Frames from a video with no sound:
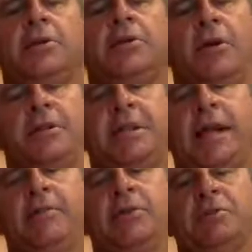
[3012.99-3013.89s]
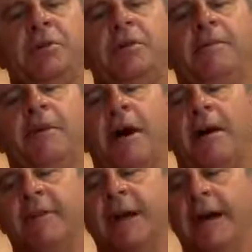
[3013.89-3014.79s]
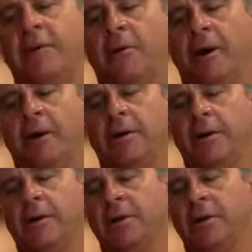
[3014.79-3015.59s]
So a tablespoon of the avocado oil